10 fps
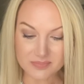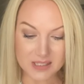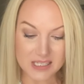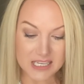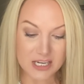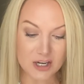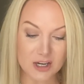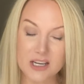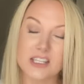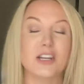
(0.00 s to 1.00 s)
here,
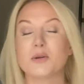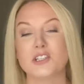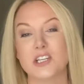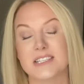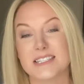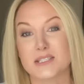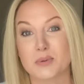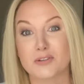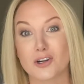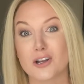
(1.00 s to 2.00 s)
in Genesis,
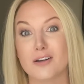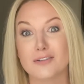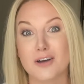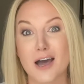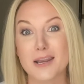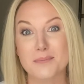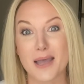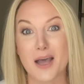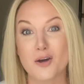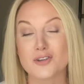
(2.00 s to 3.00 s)
we learn a lot
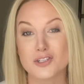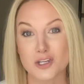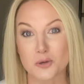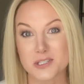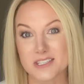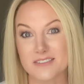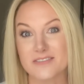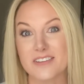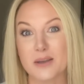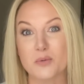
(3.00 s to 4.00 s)
about
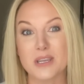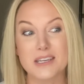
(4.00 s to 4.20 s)
Joseph. And we